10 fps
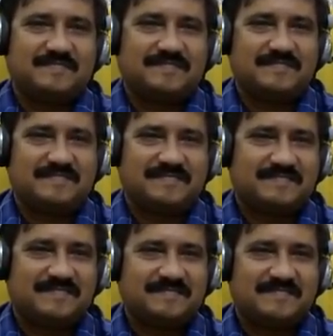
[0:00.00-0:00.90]

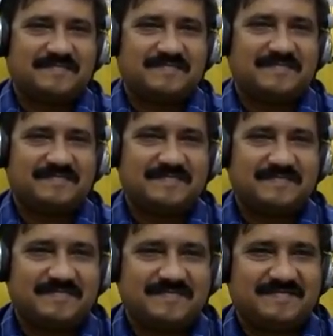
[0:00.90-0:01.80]

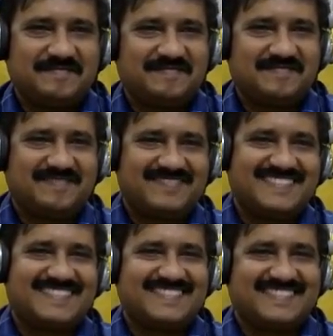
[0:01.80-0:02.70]

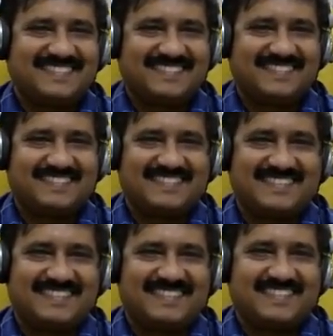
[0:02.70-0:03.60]

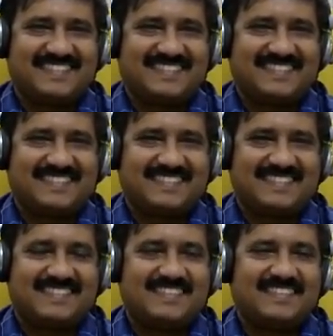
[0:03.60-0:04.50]

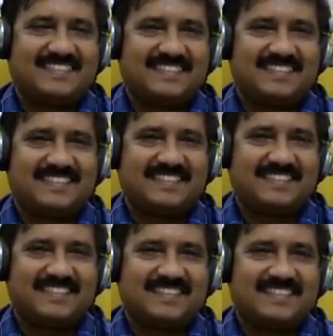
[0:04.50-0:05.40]

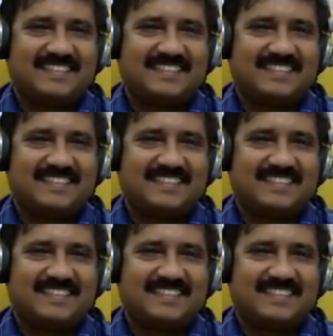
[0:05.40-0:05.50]
[no speech]